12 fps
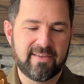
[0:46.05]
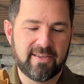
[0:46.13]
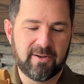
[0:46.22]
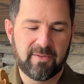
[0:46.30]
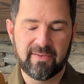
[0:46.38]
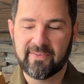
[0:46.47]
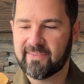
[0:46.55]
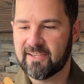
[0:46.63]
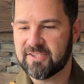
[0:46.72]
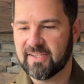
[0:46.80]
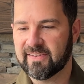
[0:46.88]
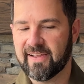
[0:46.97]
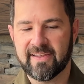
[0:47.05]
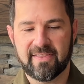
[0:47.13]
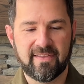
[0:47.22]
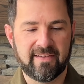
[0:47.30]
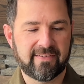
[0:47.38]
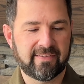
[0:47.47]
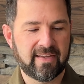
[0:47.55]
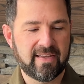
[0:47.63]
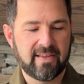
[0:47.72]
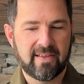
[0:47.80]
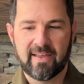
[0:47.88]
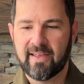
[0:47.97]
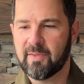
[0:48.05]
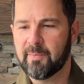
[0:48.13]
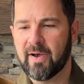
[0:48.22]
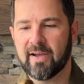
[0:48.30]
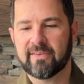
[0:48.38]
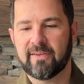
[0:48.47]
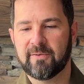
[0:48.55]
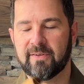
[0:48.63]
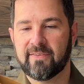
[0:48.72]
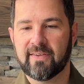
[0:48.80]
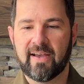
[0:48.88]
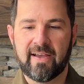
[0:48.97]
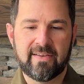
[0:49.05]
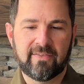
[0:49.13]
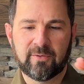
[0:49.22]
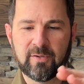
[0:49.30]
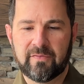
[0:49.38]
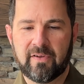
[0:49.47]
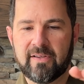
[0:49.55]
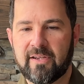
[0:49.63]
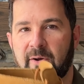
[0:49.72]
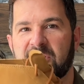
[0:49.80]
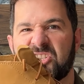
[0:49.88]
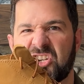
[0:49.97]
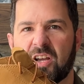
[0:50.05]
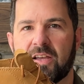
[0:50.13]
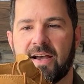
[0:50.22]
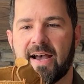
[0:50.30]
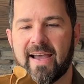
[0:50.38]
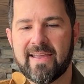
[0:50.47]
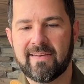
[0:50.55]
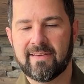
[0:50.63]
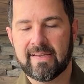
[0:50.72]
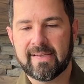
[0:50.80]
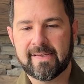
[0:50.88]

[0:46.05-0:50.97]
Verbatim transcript: you know, the stitching like this and the mock toe design, sort of a, you know, a chukka height.